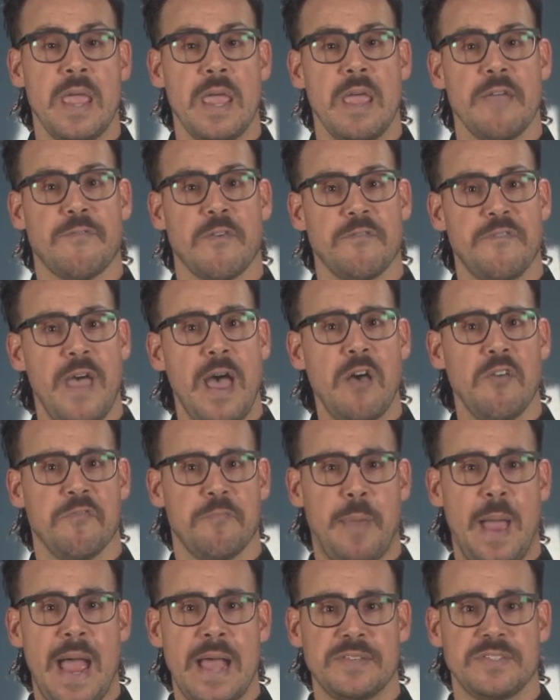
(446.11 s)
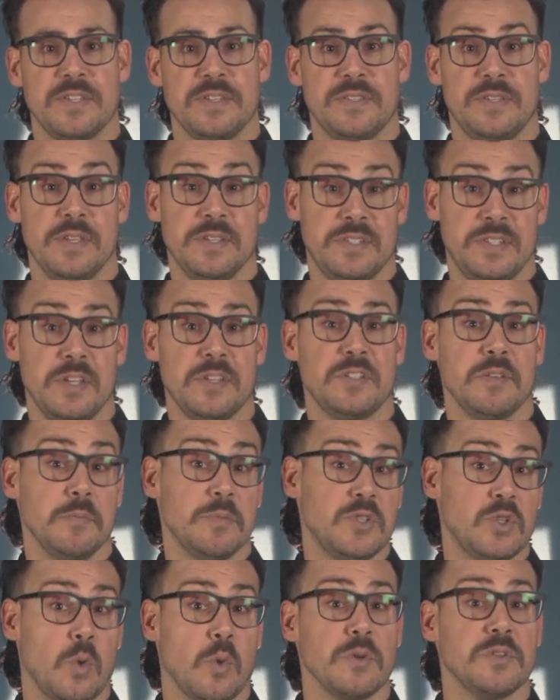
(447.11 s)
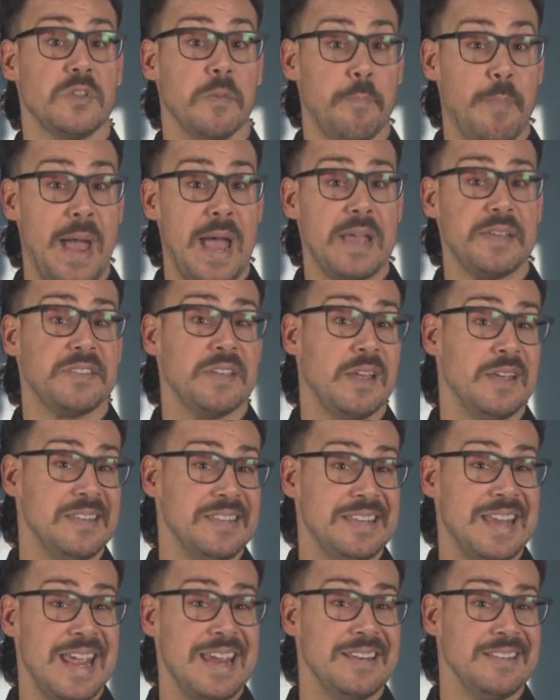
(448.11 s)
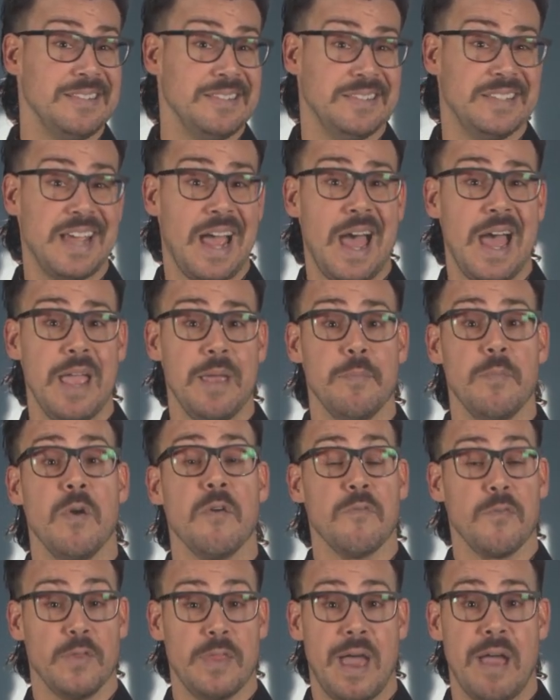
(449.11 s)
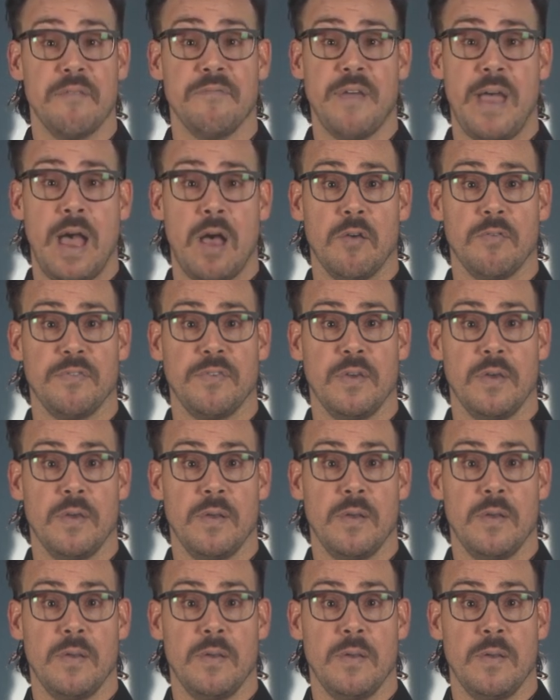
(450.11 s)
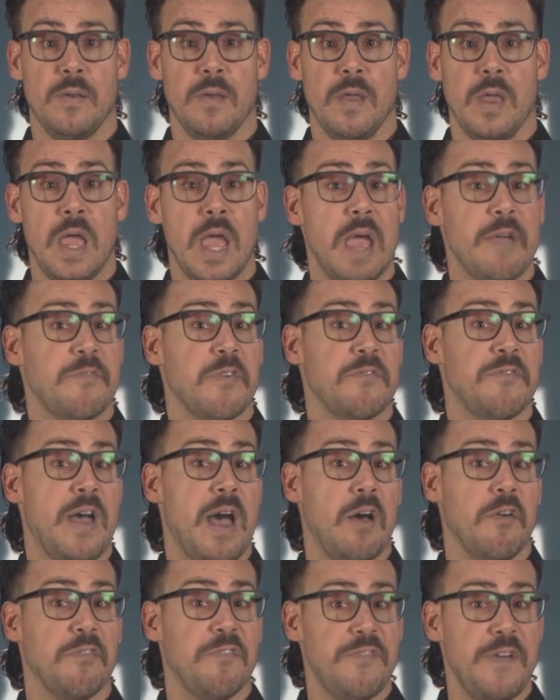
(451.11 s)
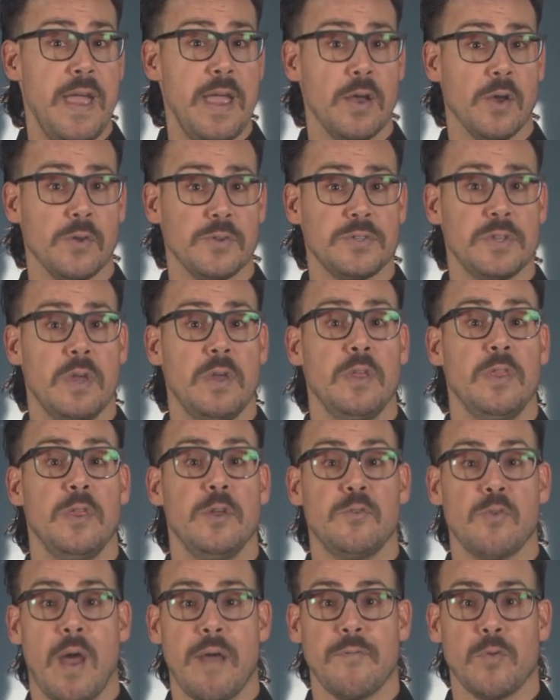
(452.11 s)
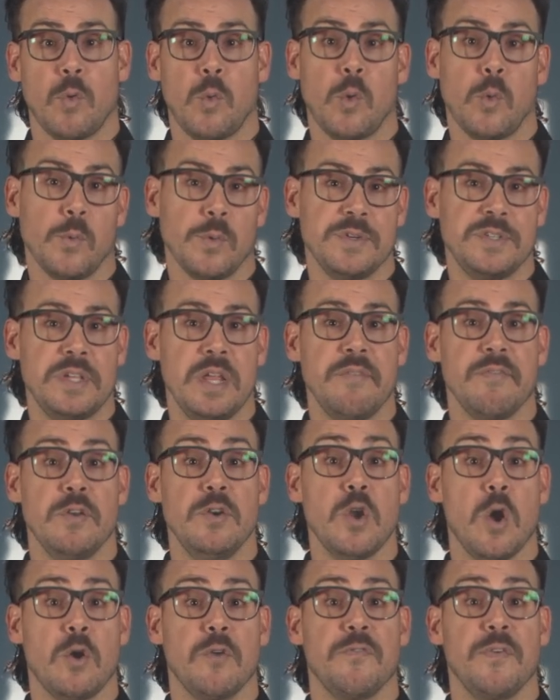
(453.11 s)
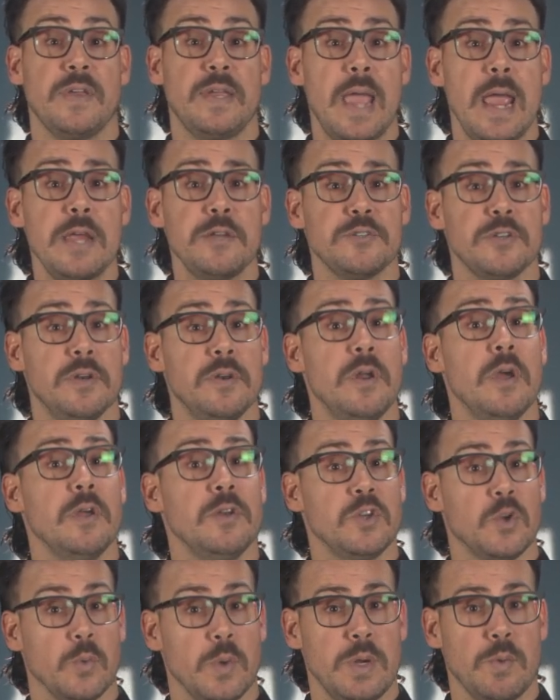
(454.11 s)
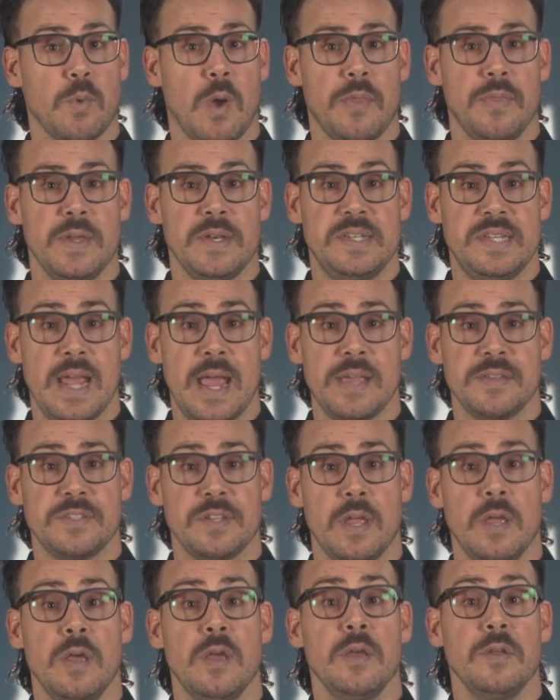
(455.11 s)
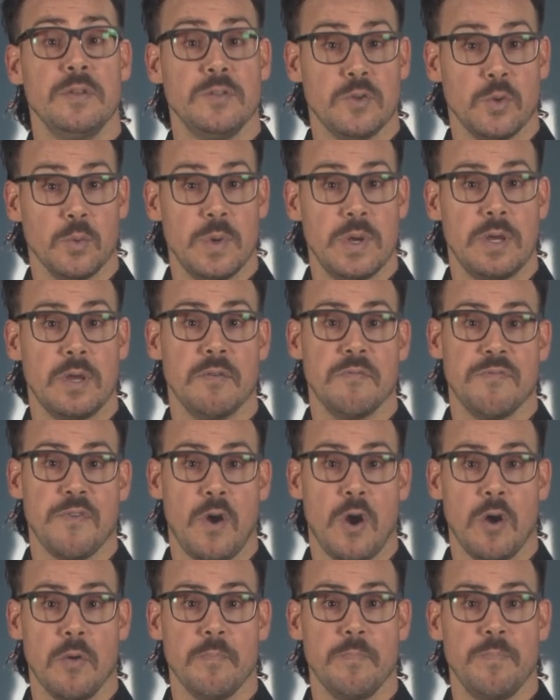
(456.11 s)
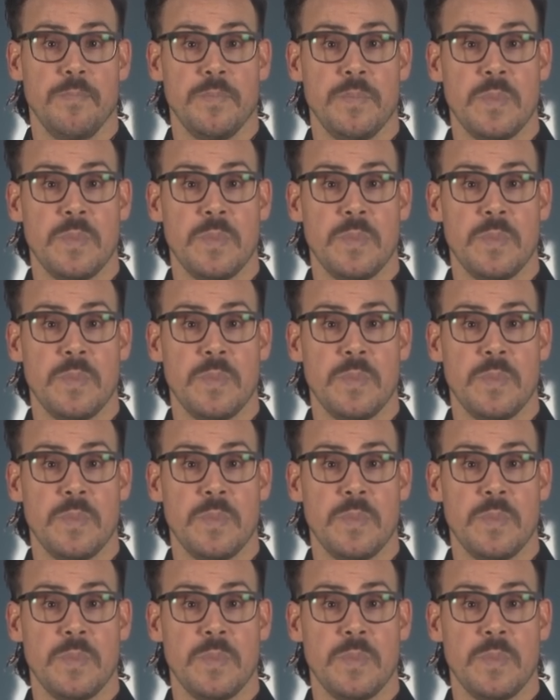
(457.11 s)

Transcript: If a valve passes, the system stores the pass date and time for that valve. If a valve fails, the driver will receive a notification to rerun the test to reconfirm,